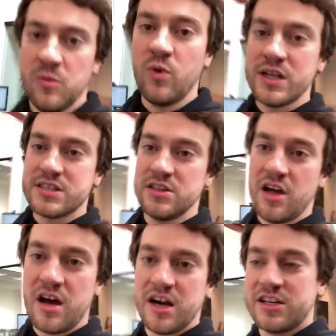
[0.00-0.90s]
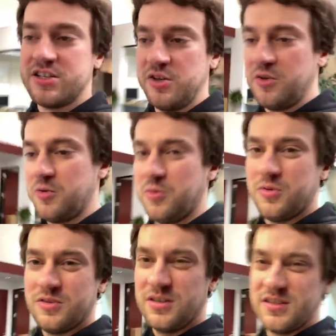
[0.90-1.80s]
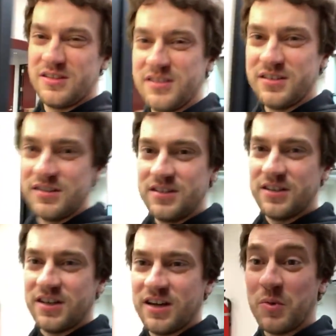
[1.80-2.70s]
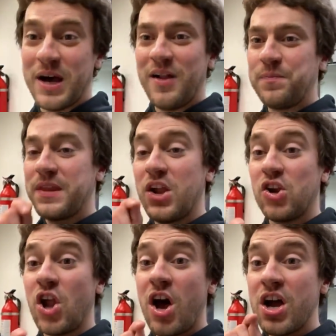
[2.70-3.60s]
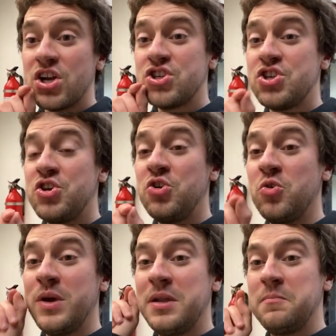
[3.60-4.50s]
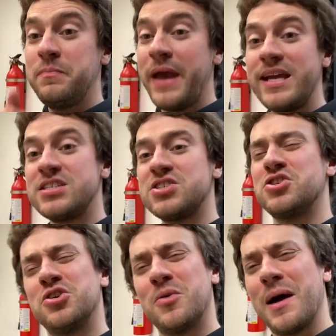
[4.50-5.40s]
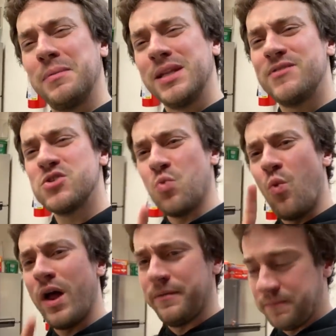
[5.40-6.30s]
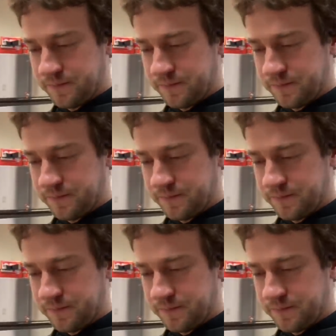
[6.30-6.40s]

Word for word: What's log two? Uh, well, log two in base two, I believe, is one,